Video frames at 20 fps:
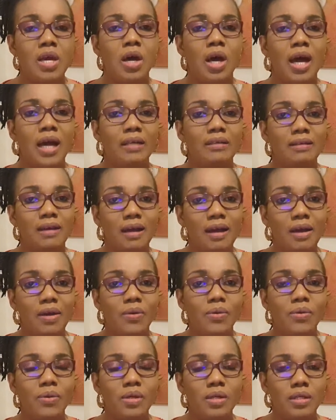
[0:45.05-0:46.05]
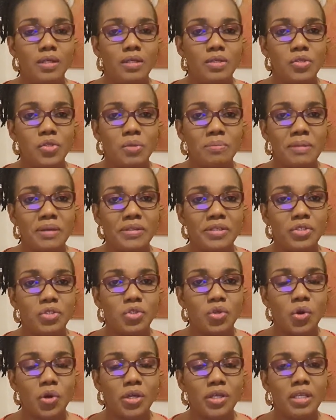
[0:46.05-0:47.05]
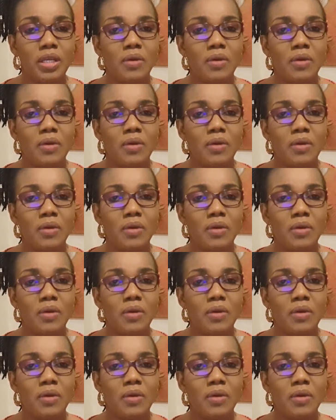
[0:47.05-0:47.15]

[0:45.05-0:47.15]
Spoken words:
And how is your marriage going?